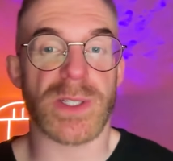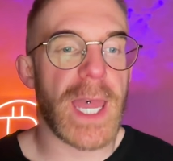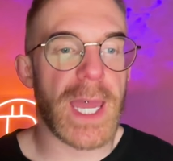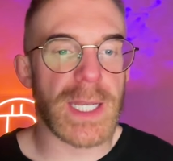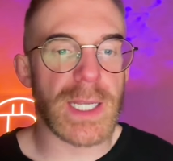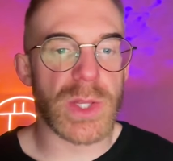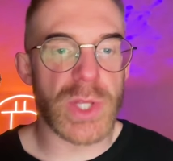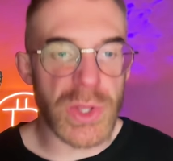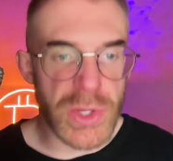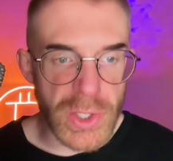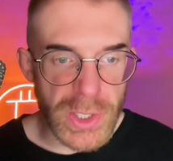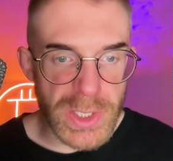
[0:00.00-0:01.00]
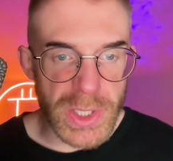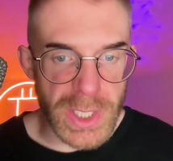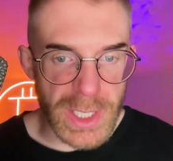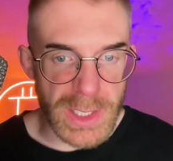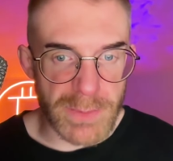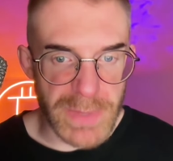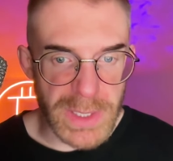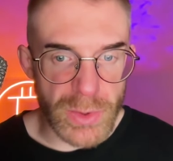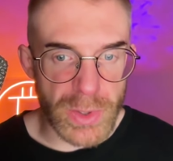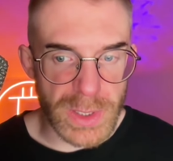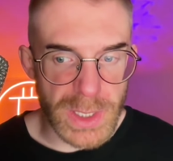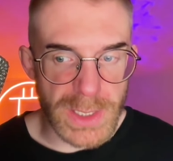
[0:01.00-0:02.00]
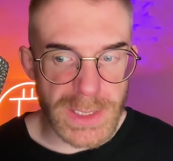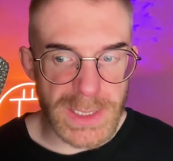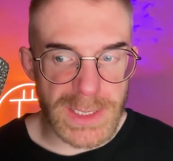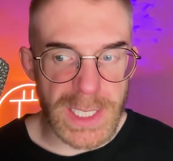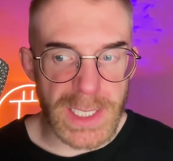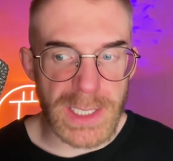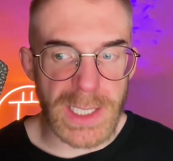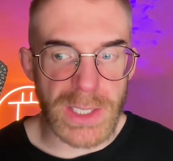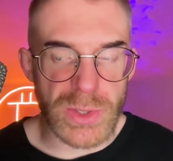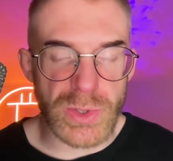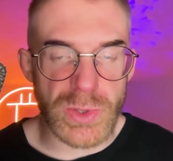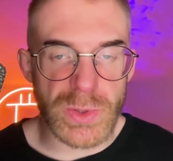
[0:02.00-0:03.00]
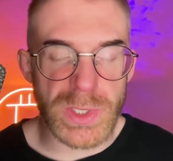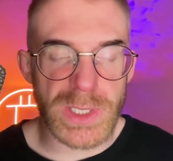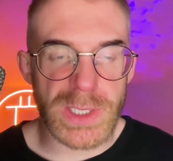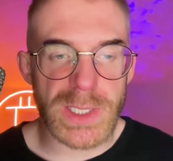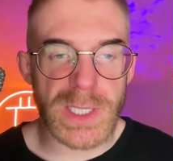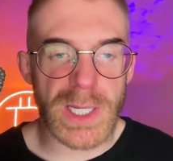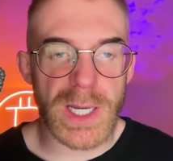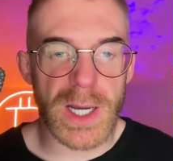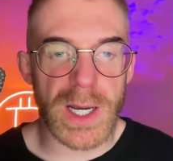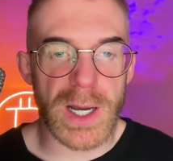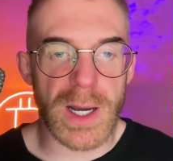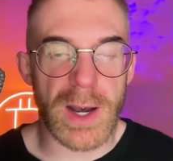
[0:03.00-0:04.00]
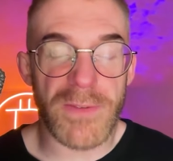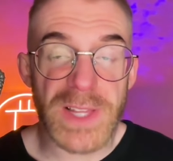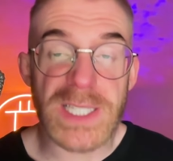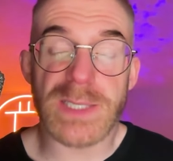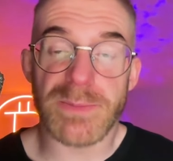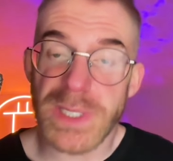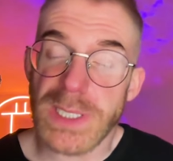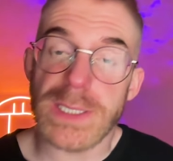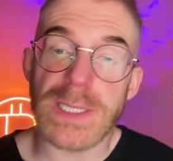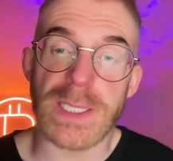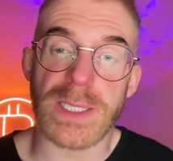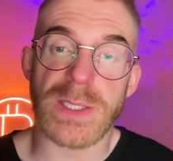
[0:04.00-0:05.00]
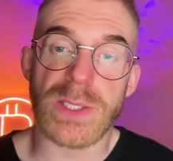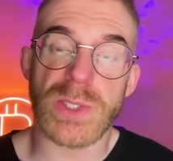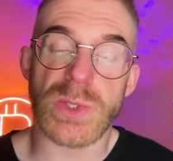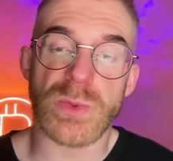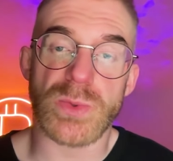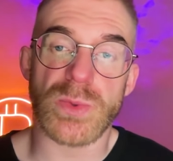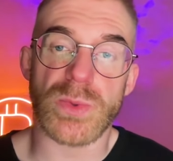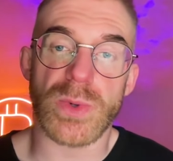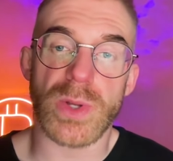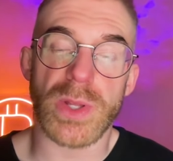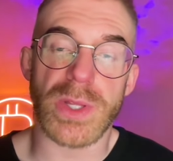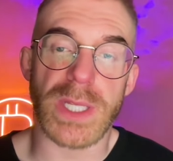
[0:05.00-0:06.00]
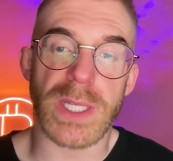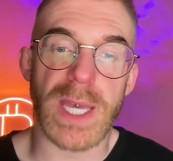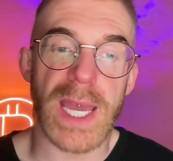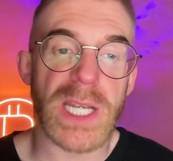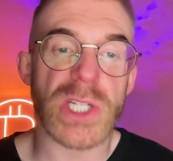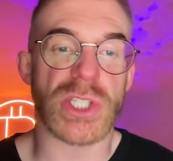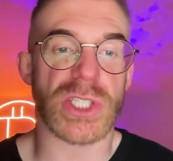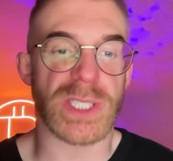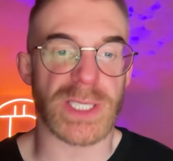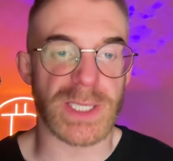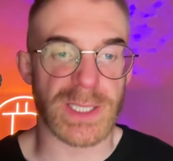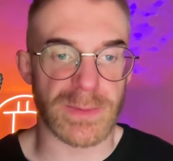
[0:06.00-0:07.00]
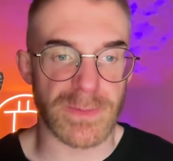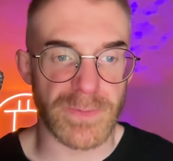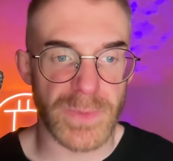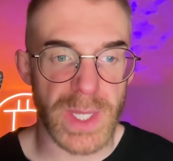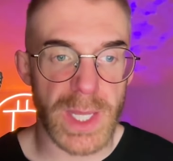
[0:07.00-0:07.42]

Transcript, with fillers: And the third thing that Bitcoin does is that it introduces uh, a flexibility to the energy system